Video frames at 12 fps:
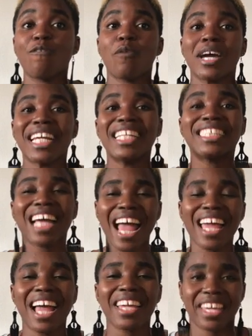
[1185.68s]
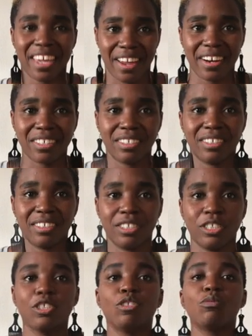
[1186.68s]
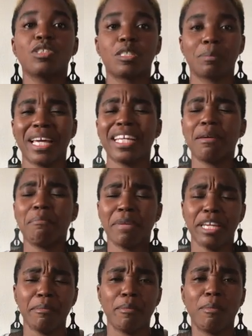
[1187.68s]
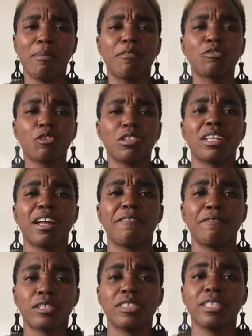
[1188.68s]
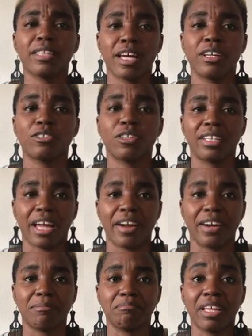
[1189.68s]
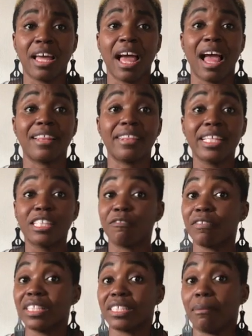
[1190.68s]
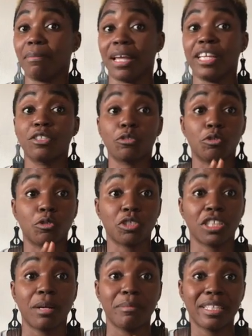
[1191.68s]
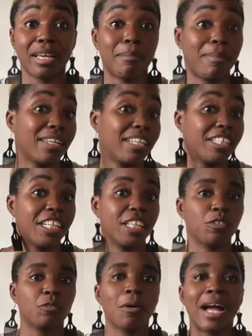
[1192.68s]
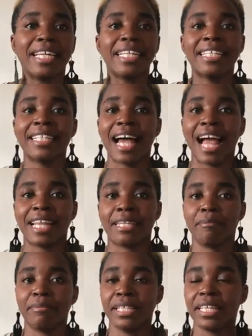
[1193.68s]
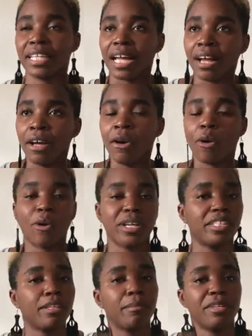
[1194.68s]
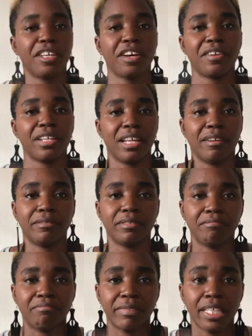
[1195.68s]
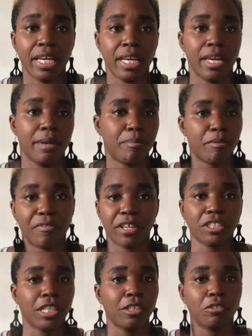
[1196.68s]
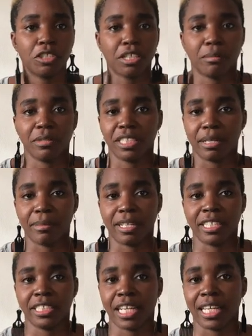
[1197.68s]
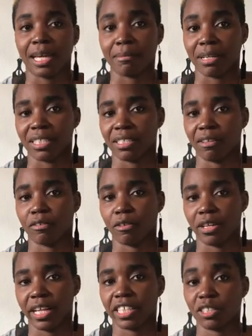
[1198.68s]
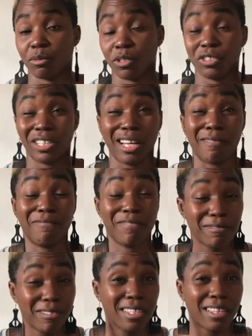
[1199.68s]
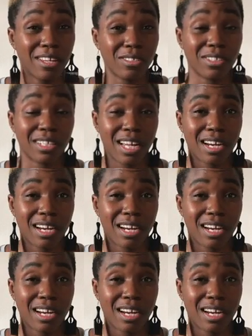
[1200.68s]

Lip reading: For an entire year, you will spend a minimum of 240,000 naira. And these fees applies to social media managers who are either at the beginner or intermediary level. A professional social media manager like myself collects 150,000